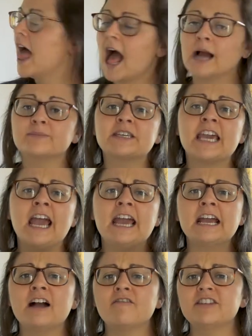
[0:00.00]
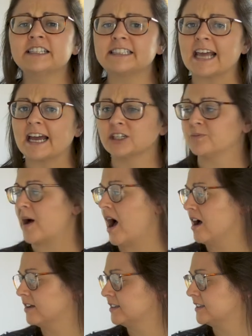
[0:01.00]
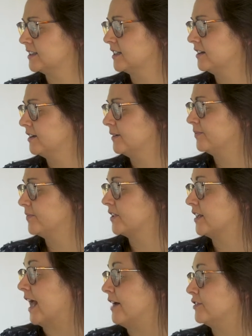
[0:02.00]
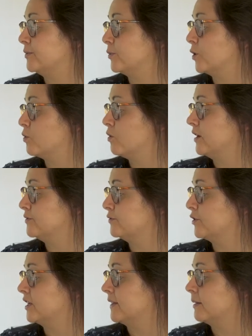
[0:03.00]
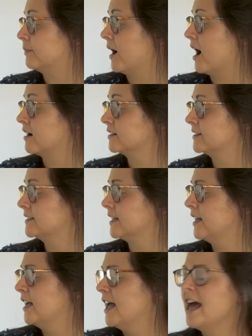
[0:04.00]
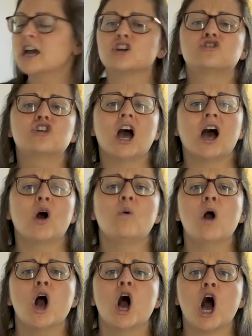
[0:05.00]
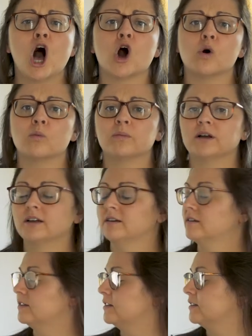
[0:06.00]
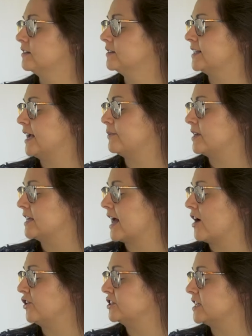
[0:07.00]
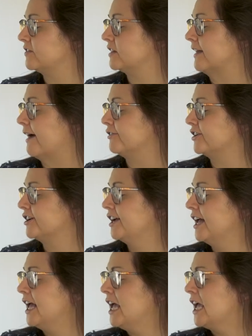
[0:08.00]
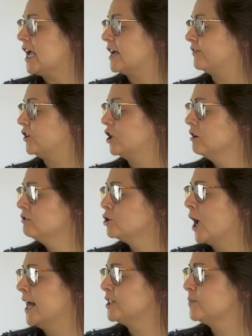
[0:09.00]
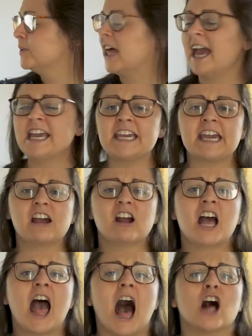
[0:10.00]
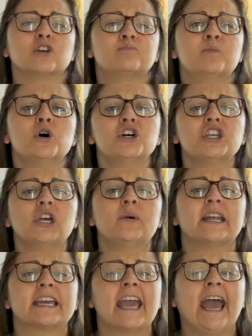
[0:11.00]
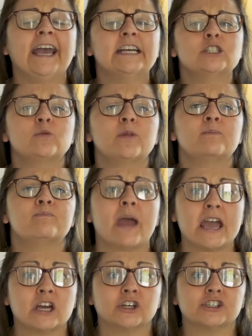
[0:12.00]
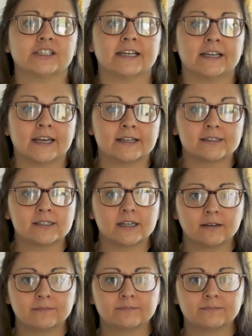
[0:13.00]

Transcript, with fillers: I'm king of the sandbox. Kevin put one foot in the box. Go home, Sammy yelled even louder. If you try to play here, I'll put you in a cage with bears in it.